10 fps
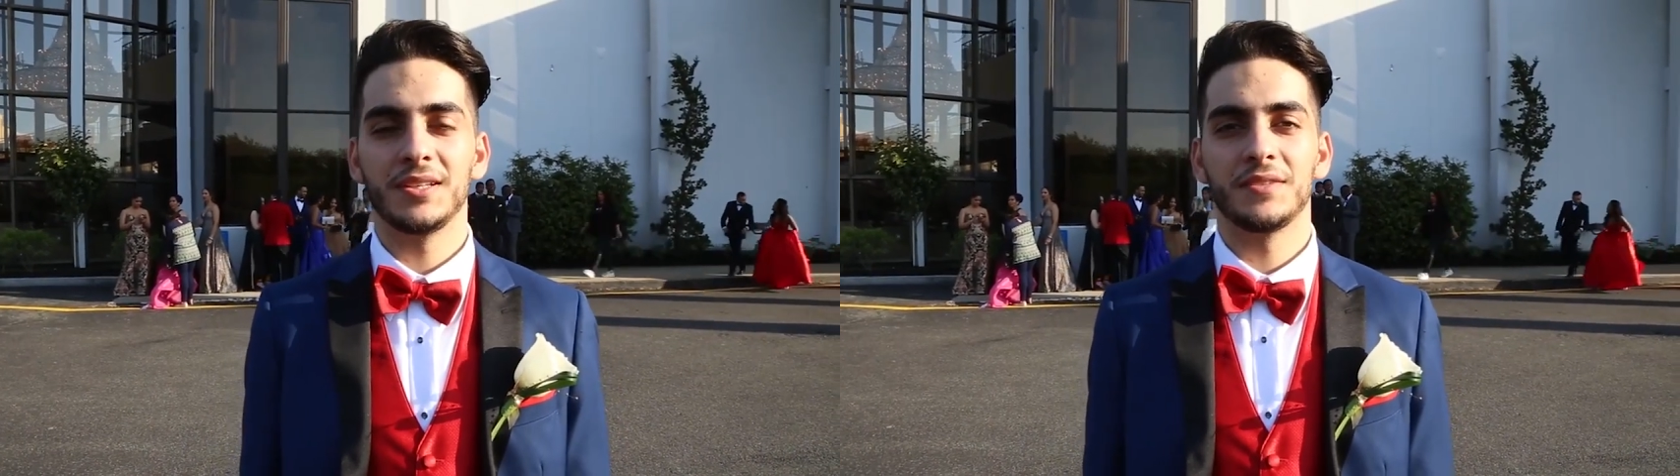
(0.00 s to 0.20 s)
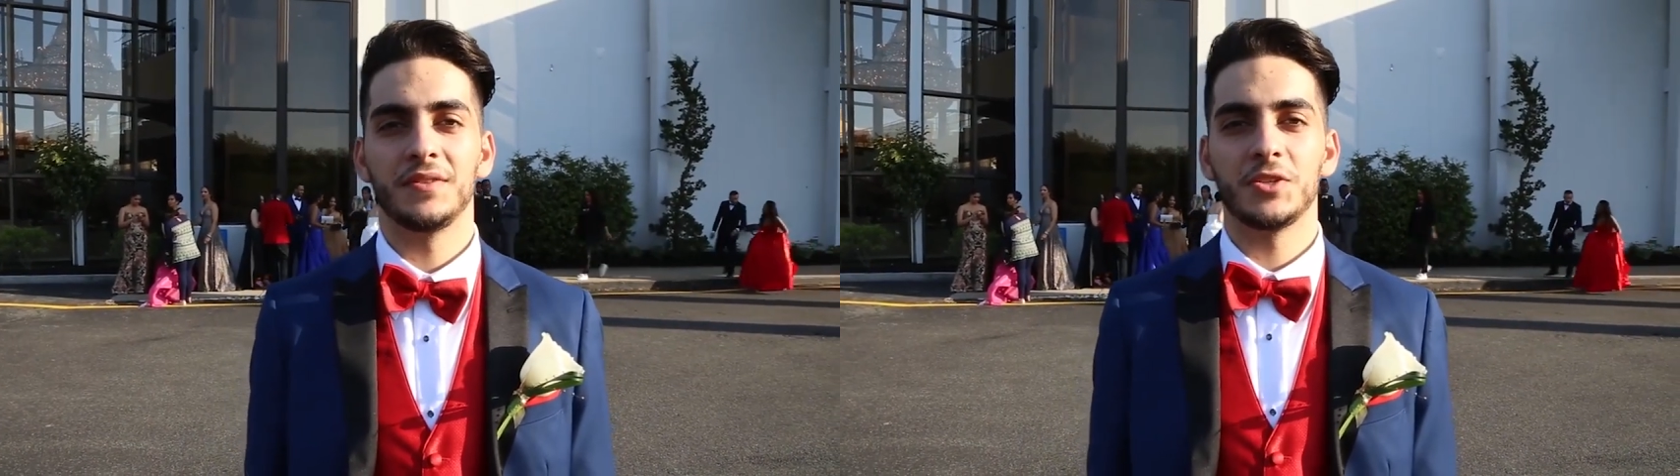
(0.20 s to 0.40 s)

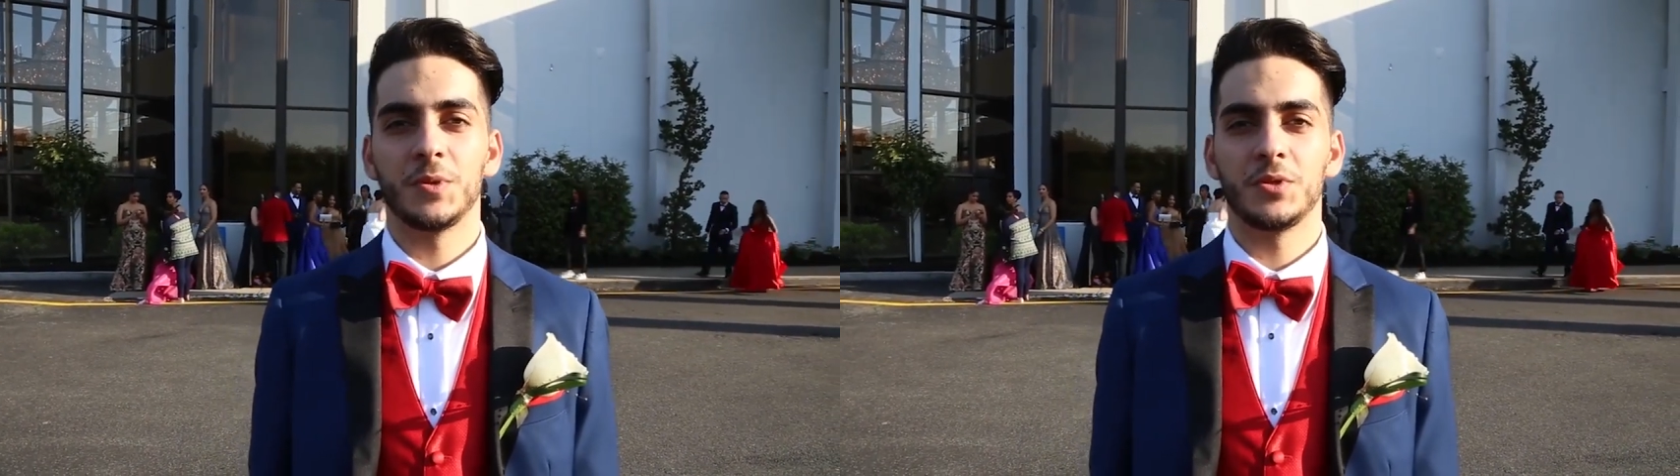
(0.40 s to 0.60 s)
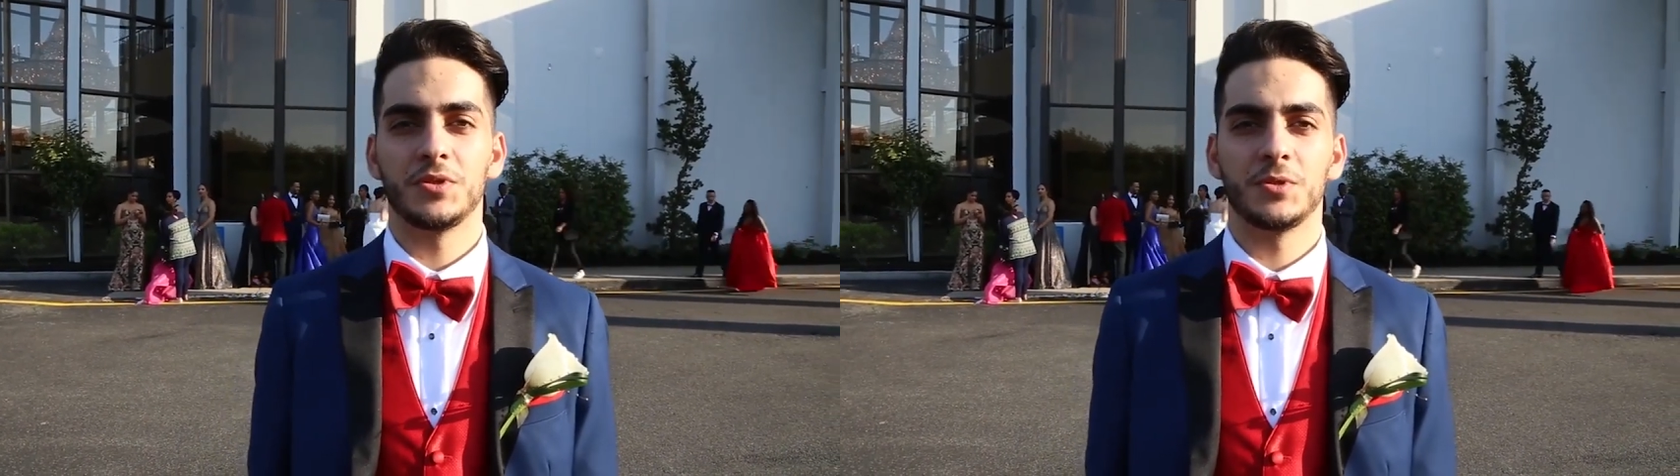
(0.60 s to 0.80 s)
It's a very
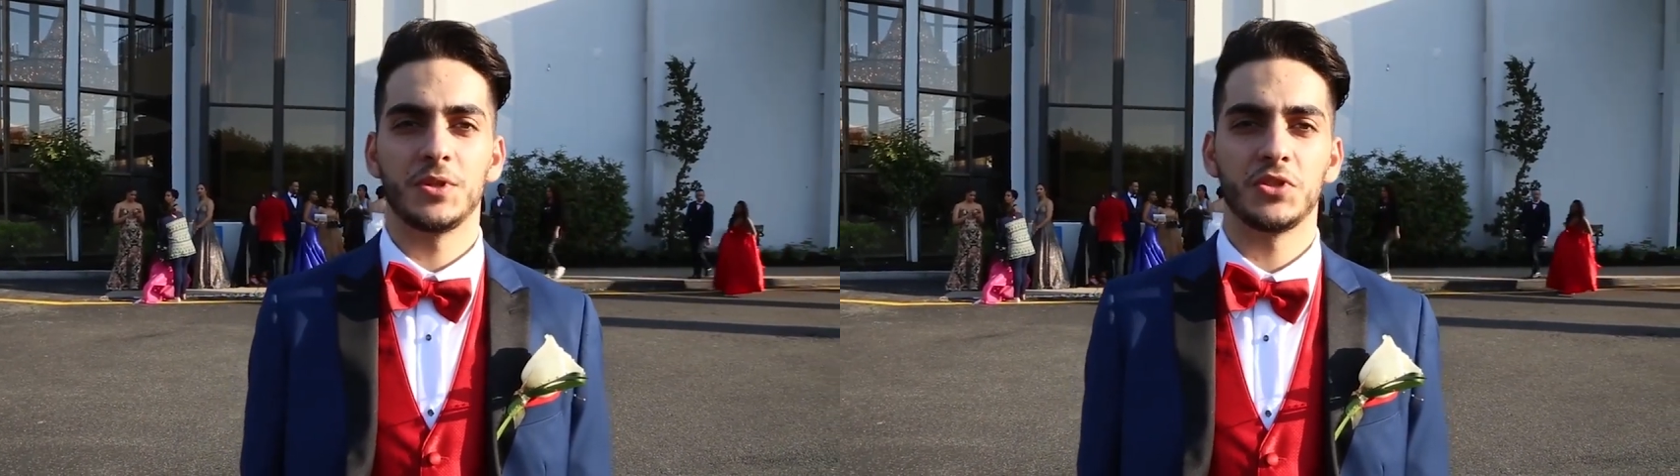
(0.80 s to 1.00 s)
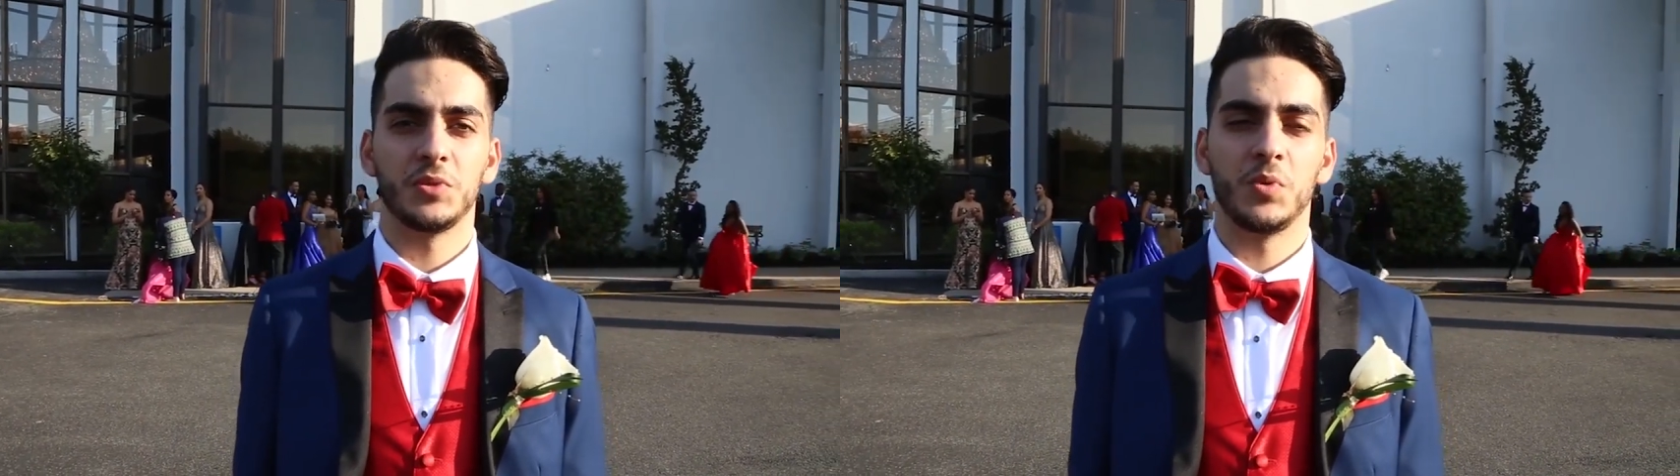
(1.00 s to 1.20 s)

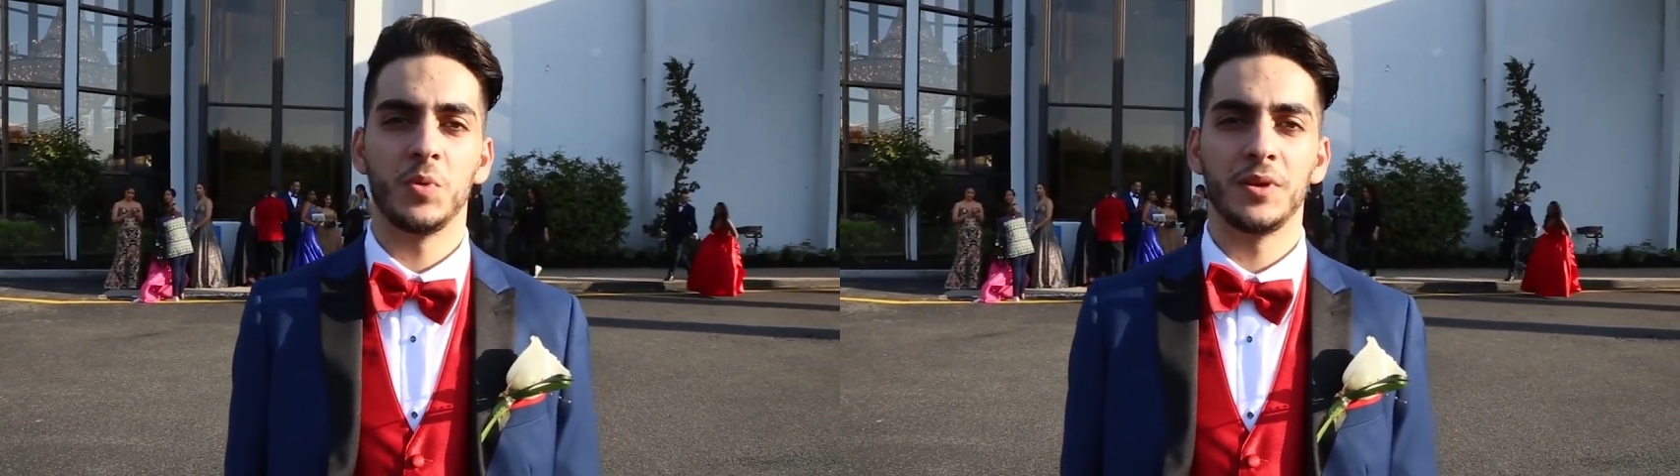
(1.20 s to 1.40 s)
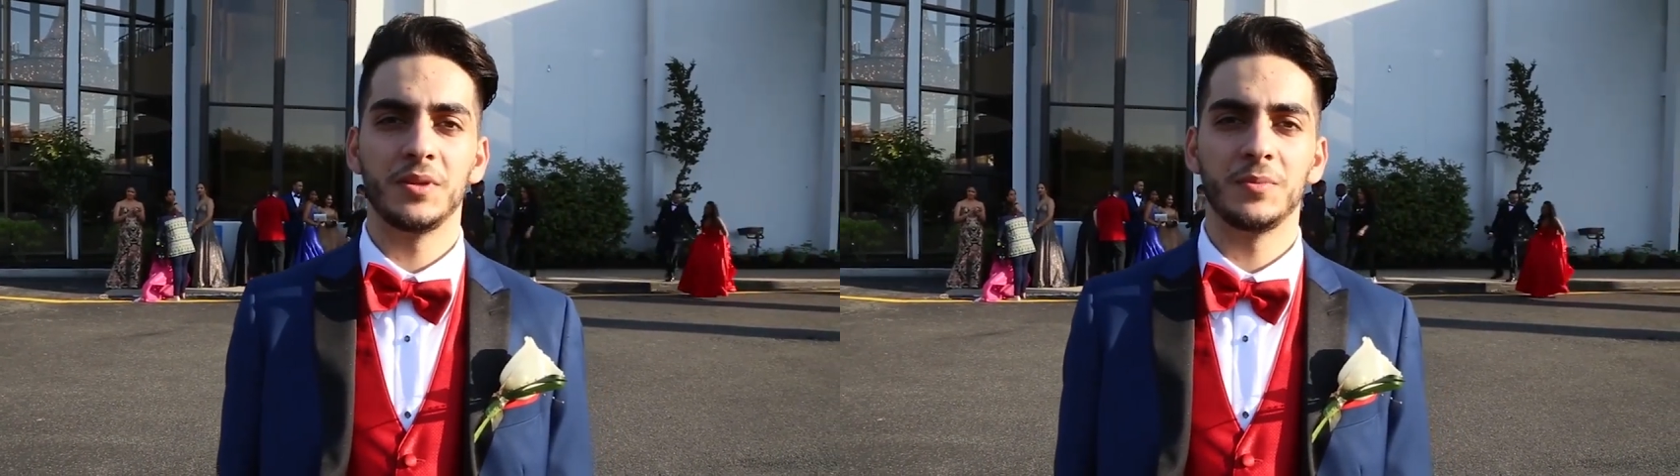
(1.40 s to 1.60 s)
special
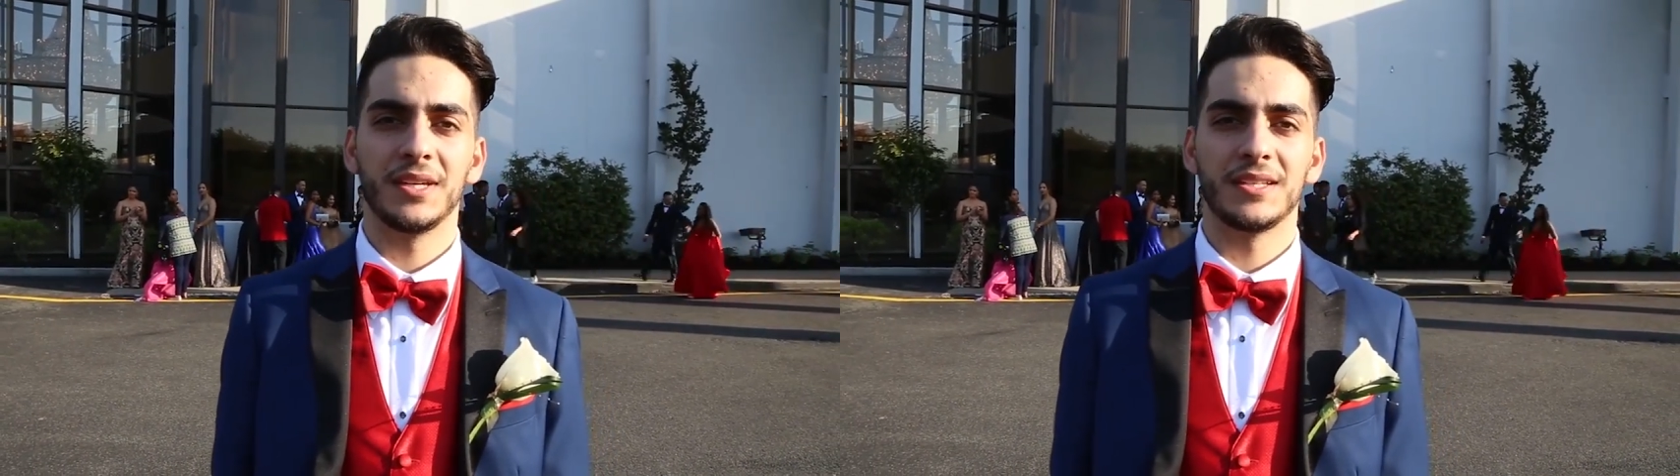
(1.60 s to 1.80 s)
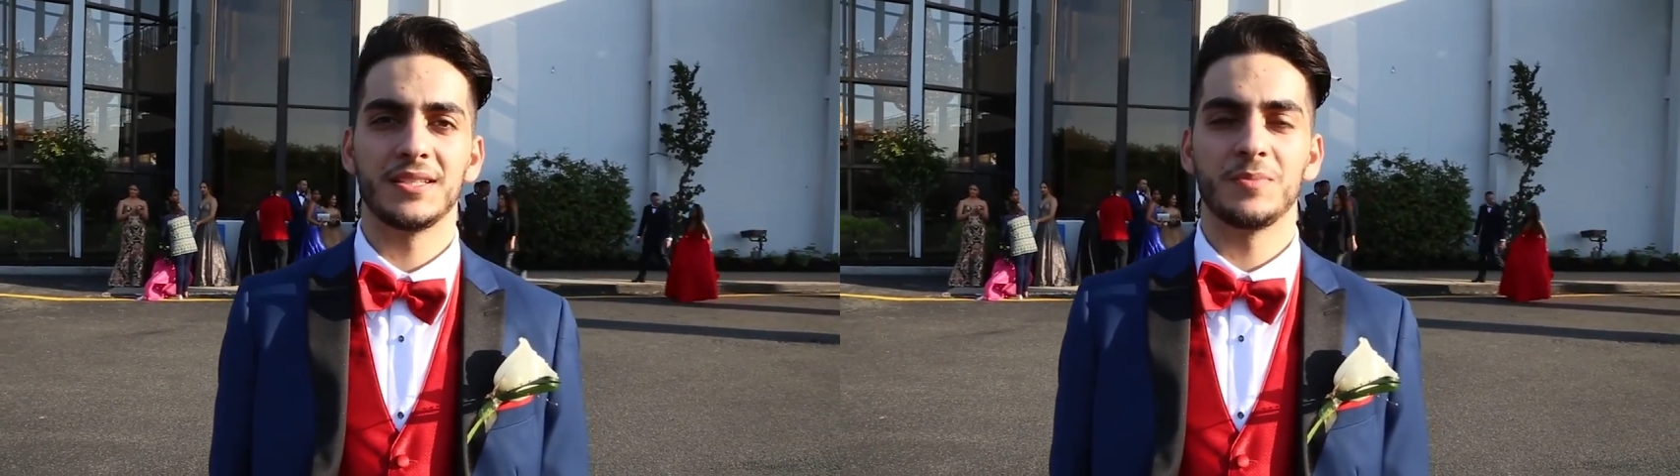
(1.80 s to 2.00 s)
moment
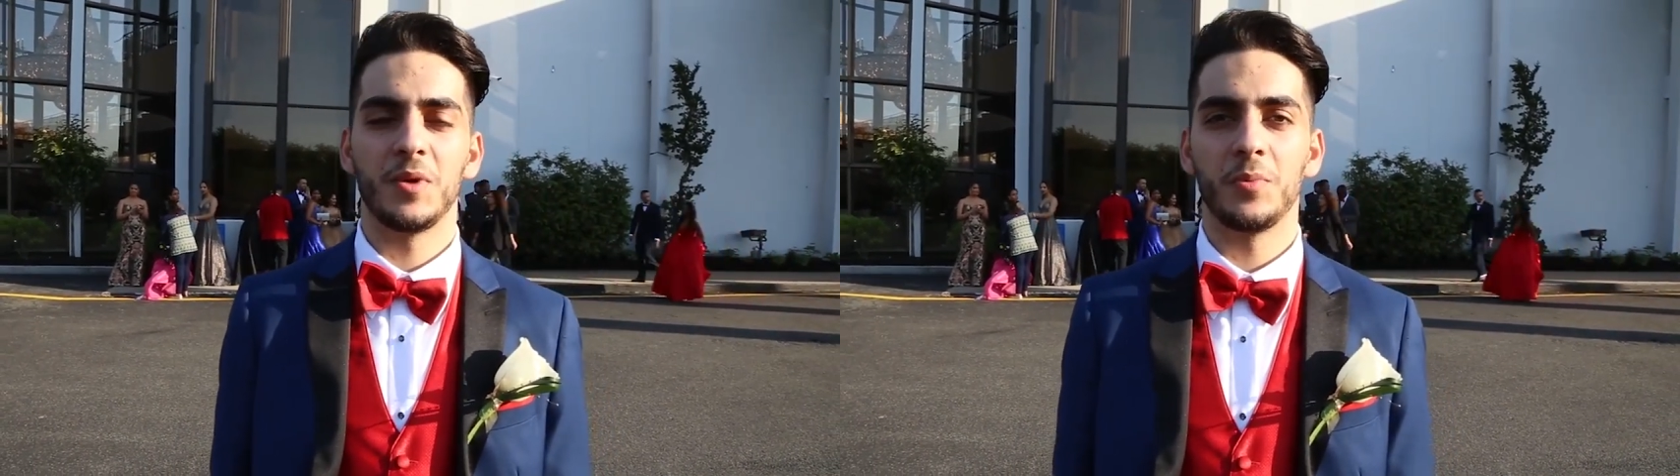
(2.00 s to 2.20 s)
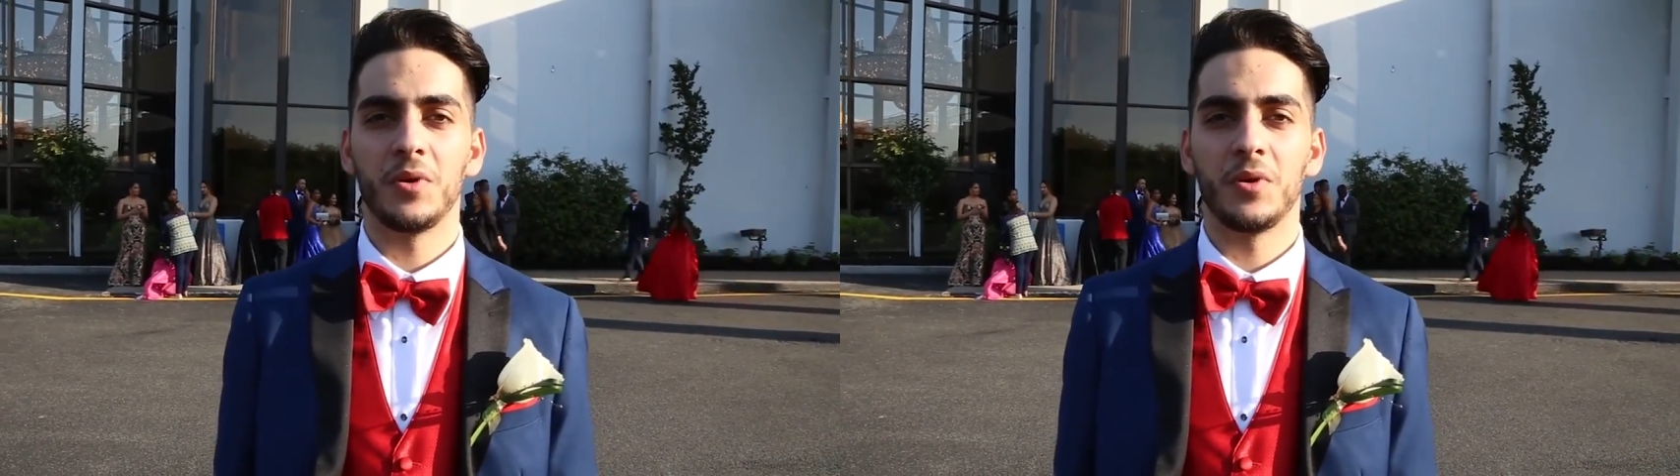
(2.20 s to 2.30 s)
because it's my